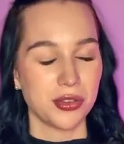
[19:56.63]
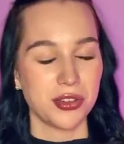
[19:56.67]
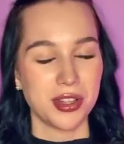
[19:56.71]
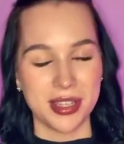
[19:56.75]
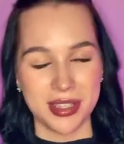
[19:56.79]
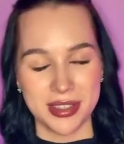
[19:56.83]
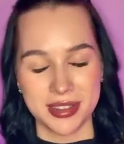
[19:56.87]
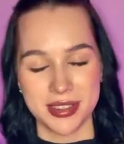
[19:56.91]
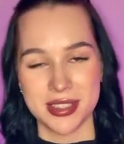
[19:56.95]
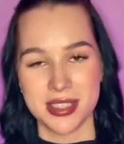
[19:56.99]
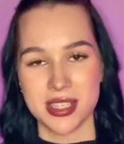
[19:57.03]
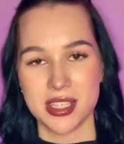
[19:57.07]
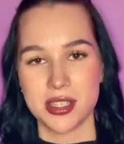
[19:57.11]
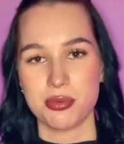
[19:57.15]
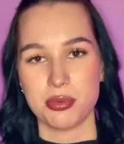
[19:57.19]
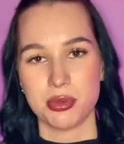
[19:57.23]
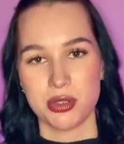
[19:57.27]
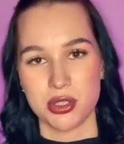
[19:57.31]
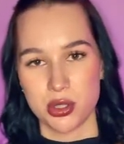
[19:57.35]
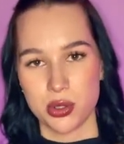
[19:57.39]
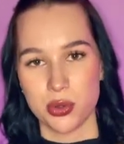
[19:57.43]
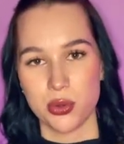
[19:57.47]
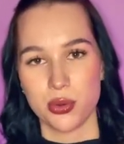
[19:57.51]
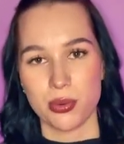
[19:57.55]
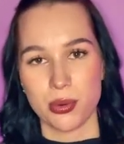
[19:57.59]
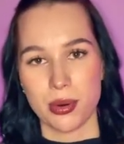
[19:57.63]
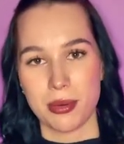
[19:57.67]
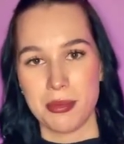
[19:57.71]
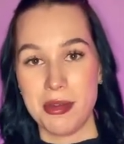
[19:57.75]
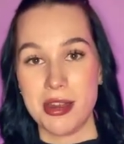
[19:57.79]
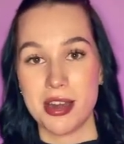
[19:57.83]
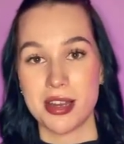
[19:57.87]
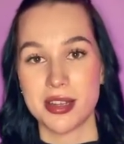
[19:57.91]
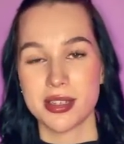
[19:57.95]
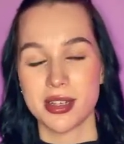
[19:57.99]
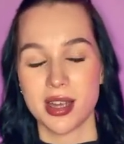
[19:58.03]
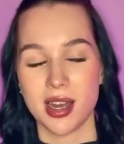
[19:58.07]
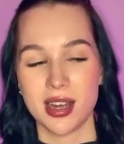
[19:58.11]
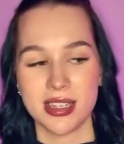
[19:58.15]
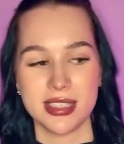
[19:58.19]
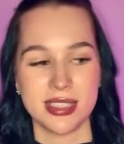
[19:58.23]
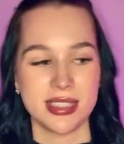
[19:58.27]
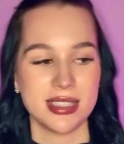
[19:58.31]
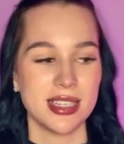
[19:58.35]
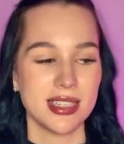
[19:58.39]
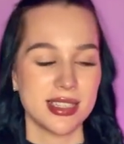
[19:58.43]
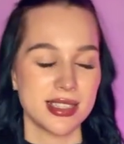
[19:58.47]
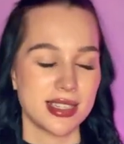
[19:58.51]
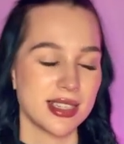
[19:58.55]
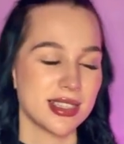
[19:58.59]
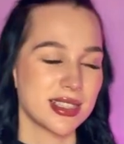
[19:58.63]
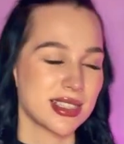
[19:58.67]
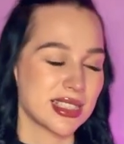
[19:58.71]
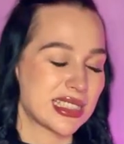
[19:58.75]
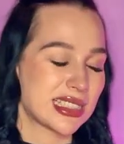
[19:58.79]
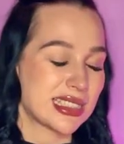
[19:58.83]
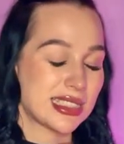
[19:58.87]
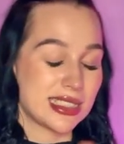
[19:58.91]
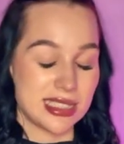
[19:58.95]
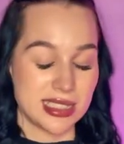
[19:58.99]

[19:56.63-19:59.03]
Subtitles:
the indices with 2-3 minutes, guys. This is